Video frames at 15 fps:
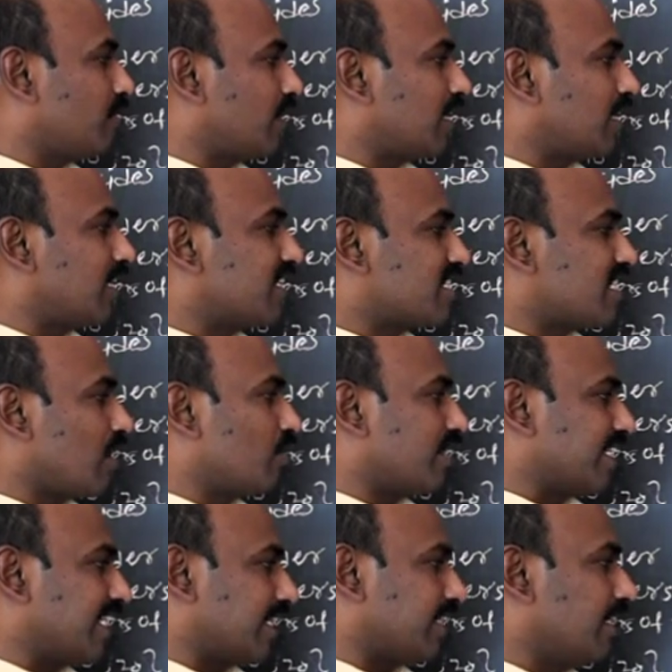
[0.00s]
will list out
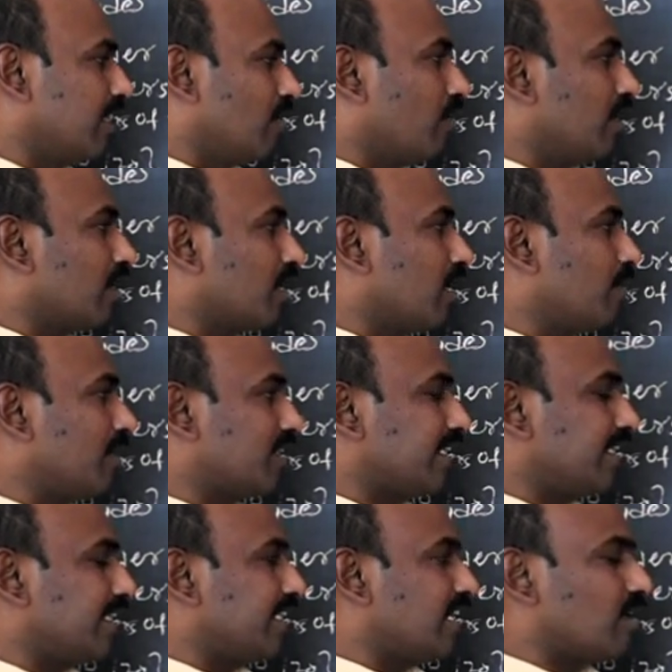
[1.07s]
here. 1,
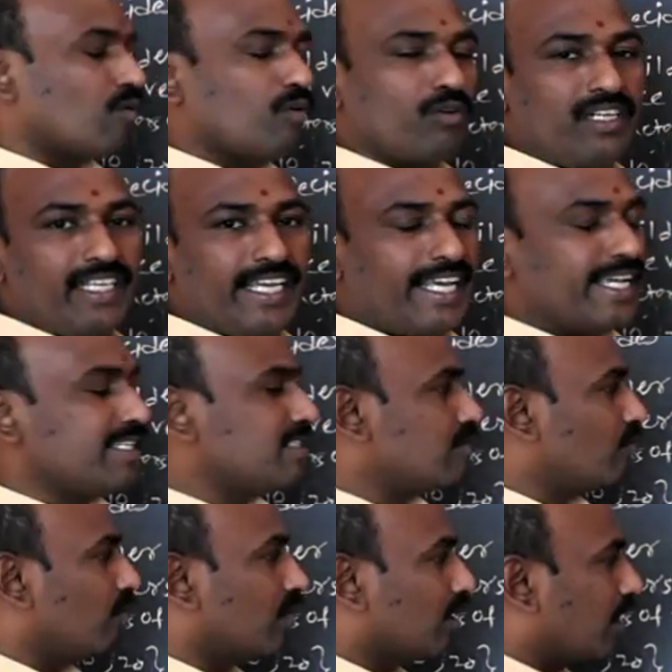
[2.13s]
3. Here only A
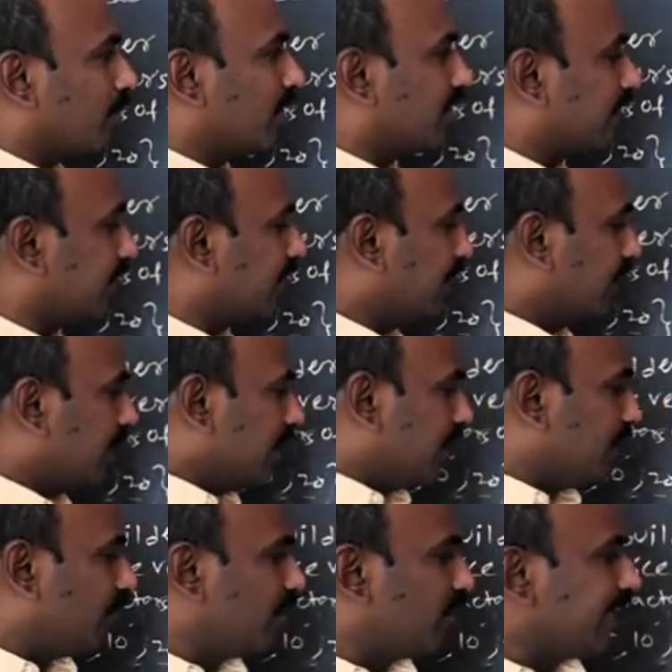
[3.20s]
is 1, 3.
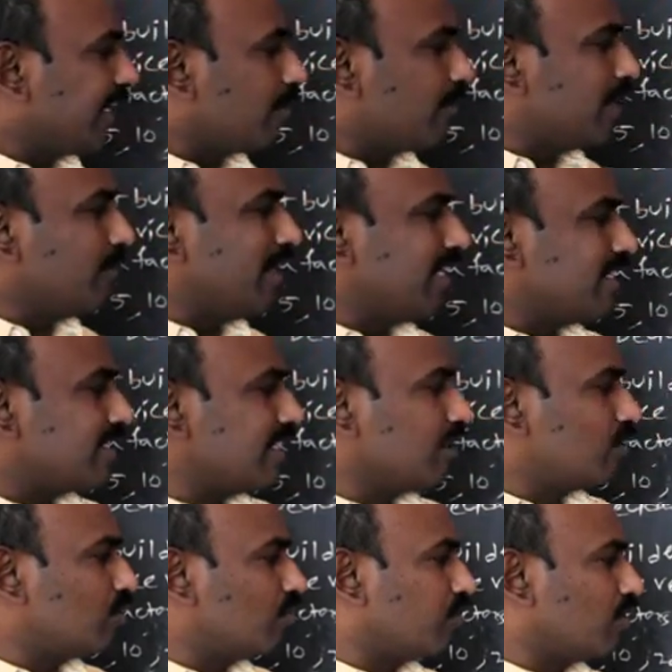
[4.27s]
If you take B minus
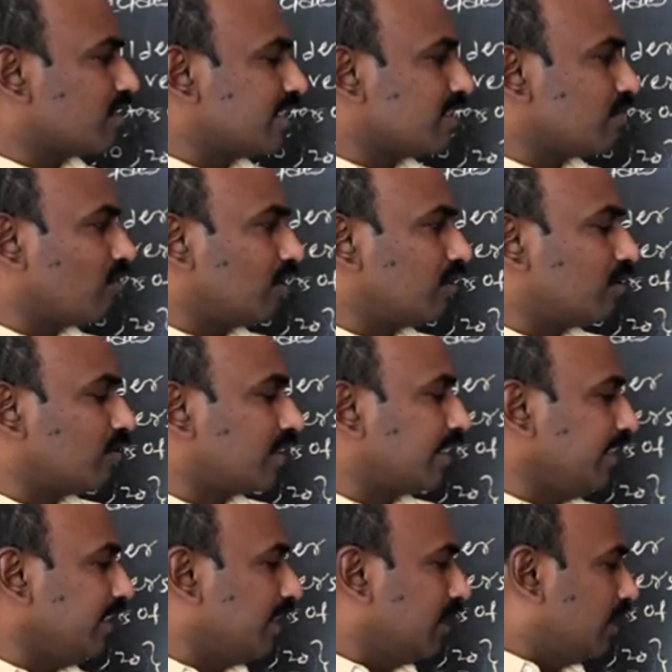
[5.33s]
A 2, 4, 6, 1, 2,
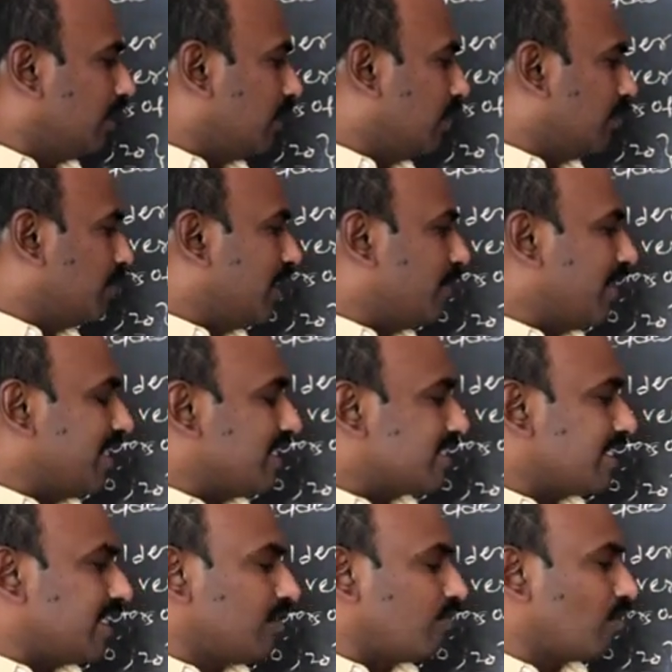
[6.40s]
3, B
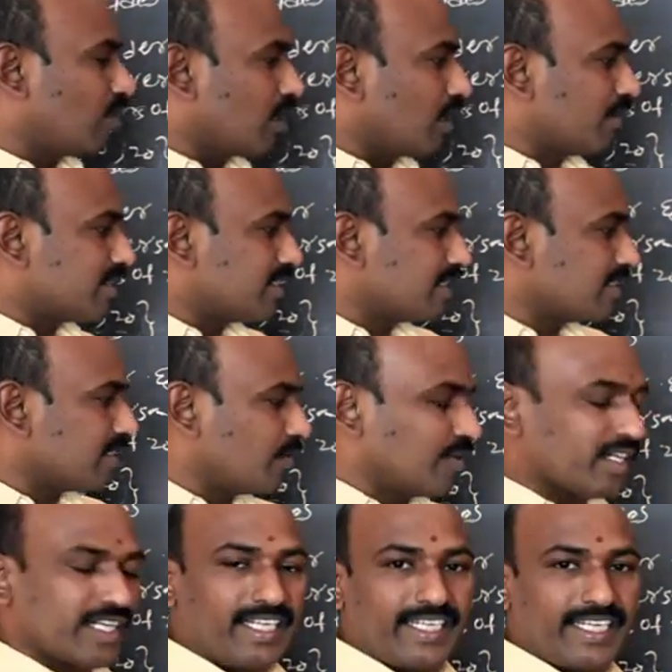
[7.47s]
minus A is 4, 6,
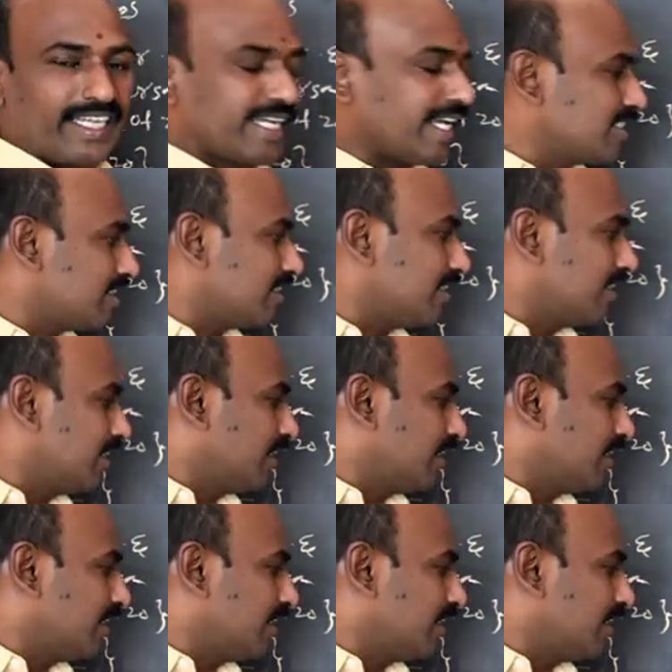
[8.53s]
we can take as